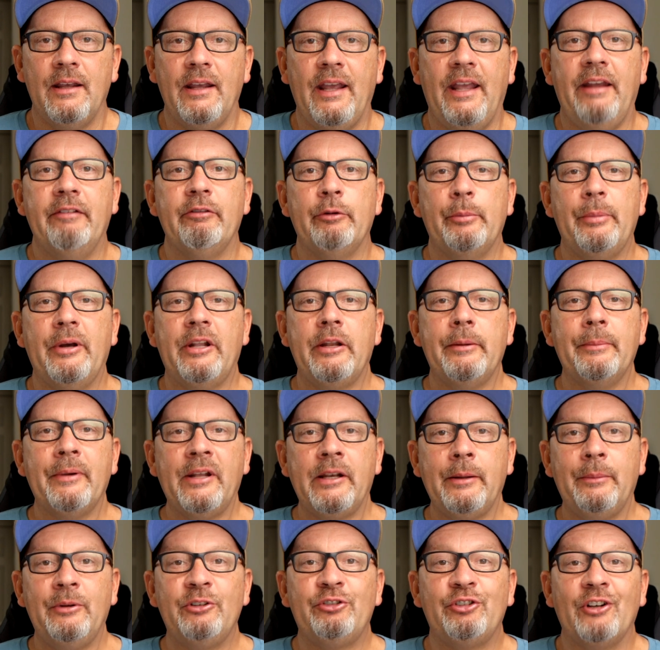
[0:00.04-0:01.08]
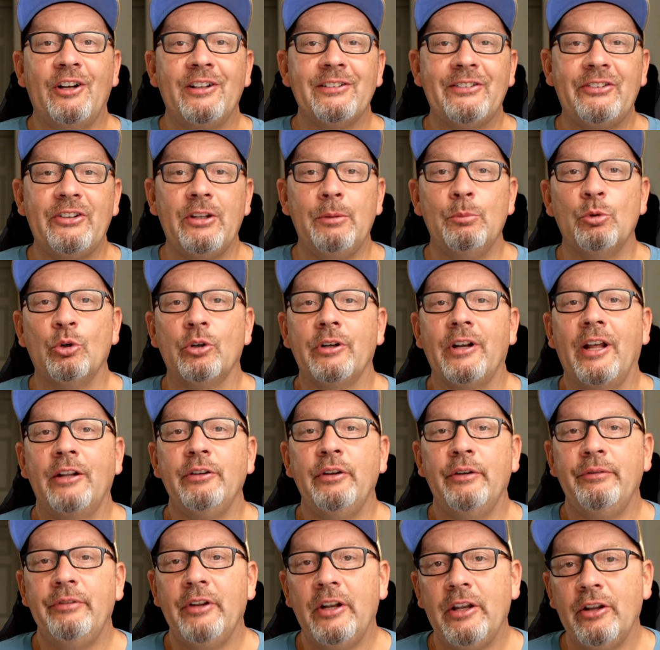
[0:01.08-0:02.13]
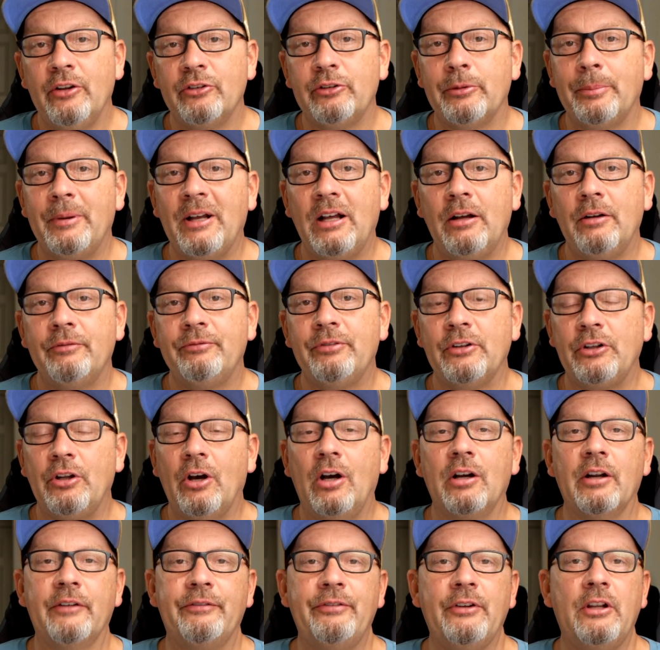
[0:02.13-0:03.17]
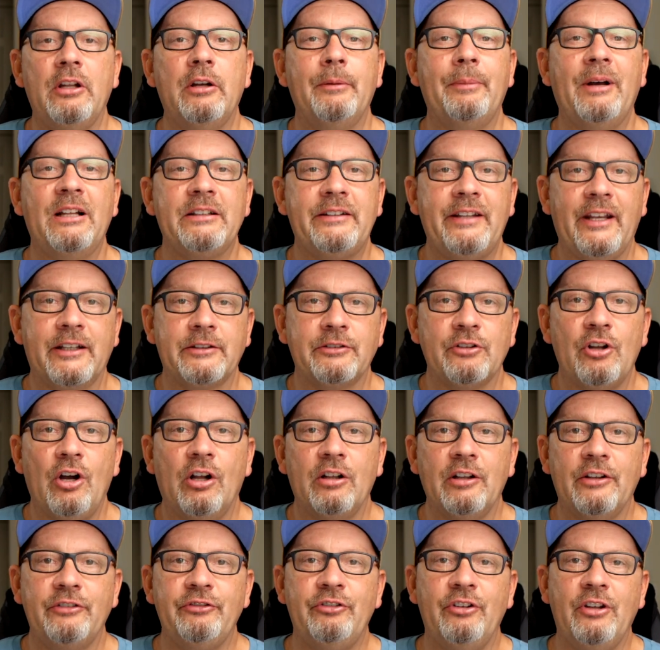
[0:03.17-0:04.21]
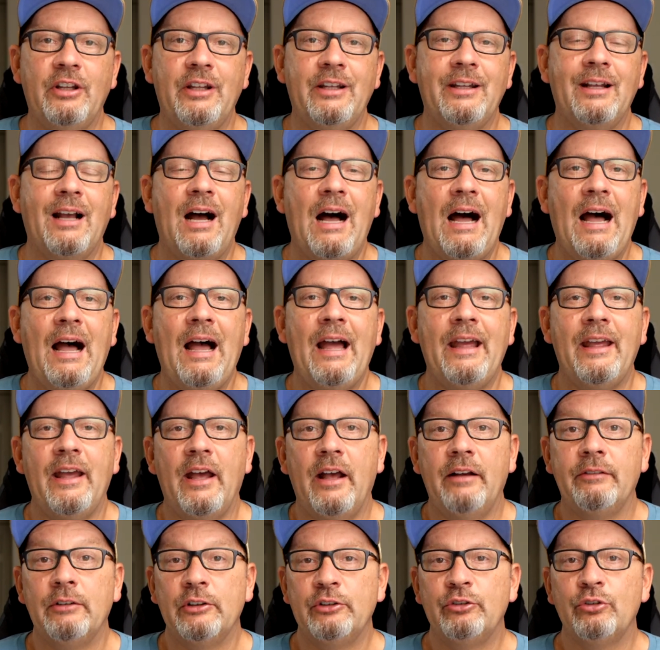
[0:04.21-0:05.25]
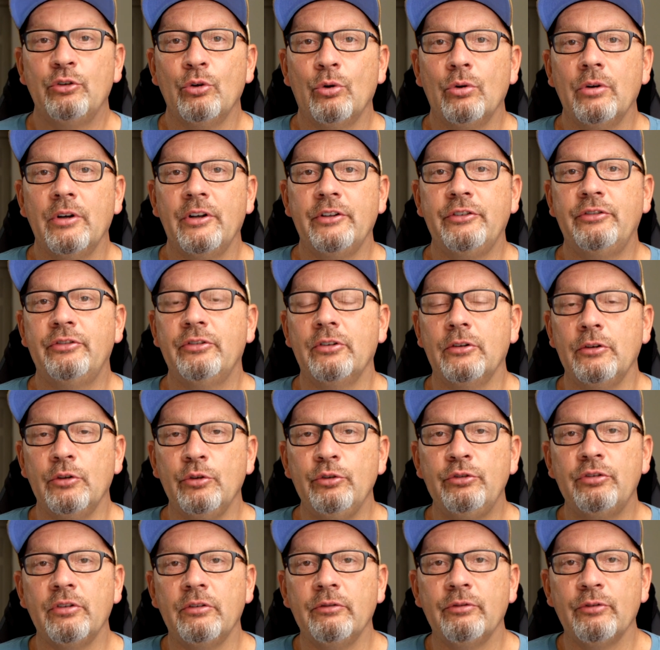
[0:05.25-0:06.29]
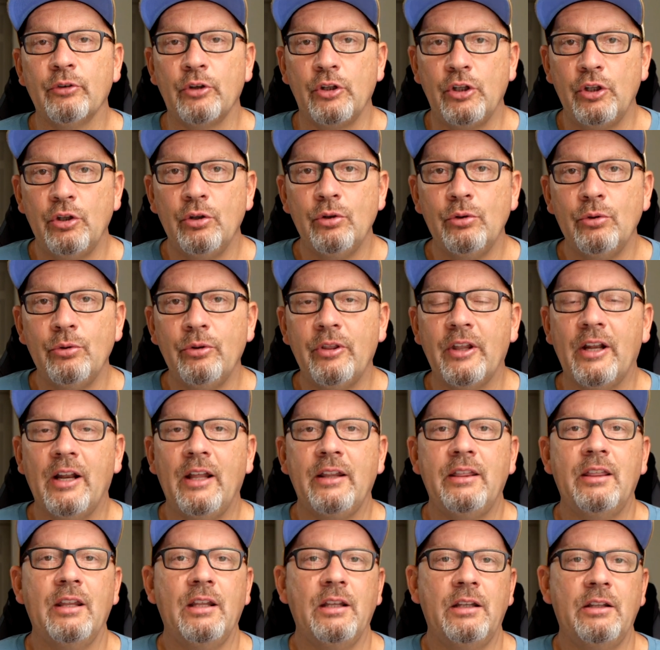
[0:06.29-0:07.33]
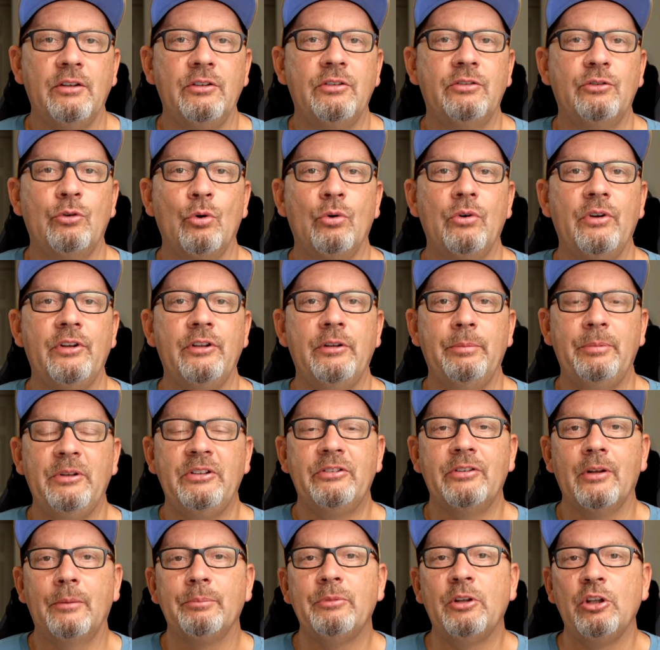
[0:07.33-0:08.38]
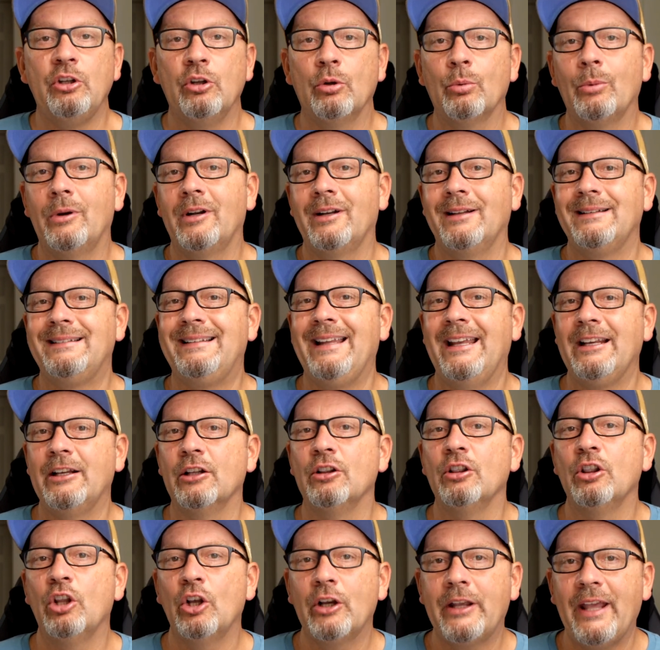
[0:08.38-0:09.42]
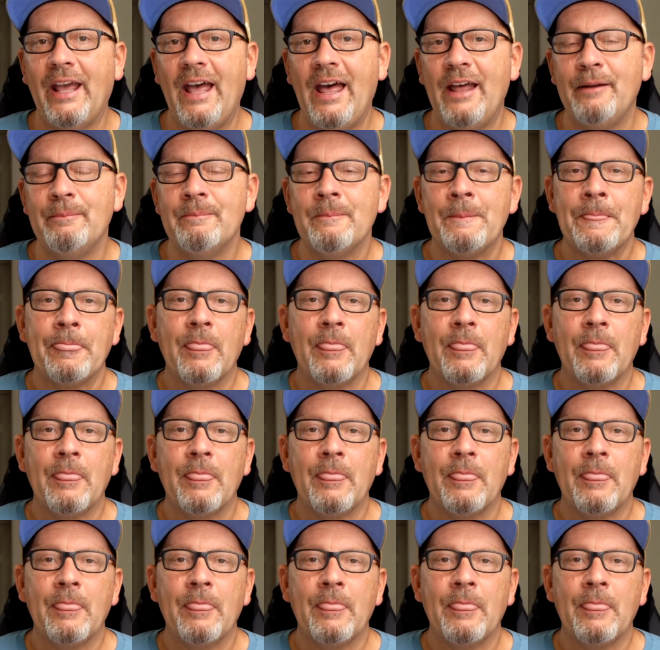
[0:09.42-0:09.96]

Hey everybody, my name is Sean Seymour and I do videos about photography and about technology. I have a storage solution for you that I think is going to be something you want to take a look at.